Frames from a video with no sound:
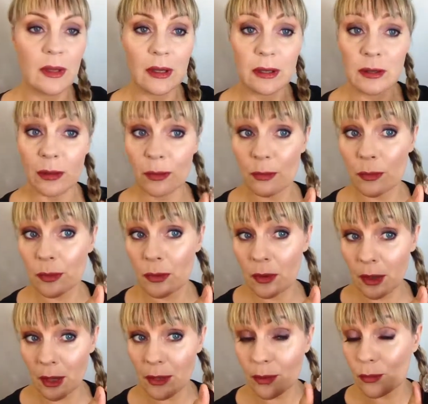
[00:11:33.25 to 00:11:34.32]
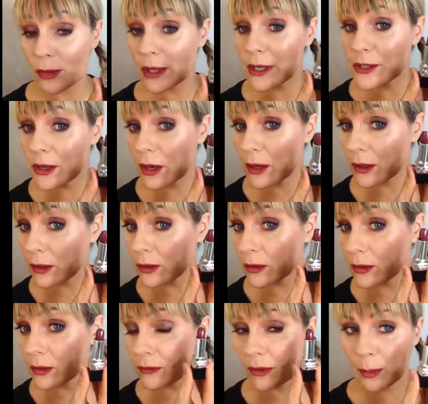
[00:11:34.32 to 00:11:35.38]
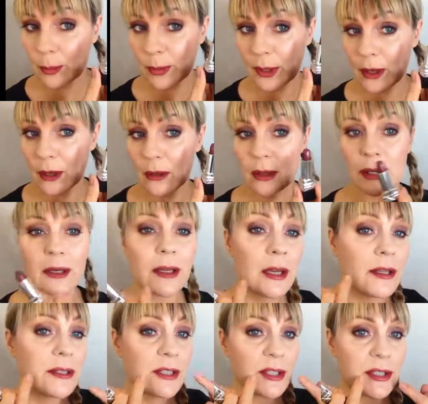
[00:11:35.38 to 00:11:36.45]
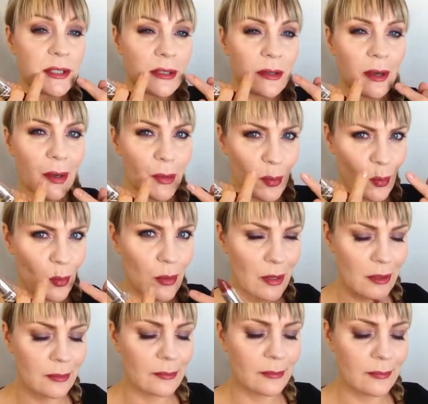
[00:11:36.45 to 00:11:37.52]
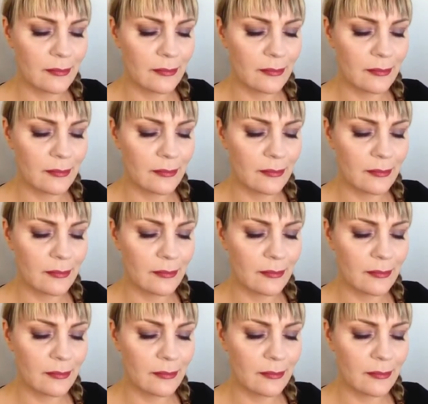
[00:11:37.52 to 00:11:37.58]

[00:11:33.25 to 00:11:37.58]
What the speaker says: in a kind of really dark vampy color like that, just in the outer corner.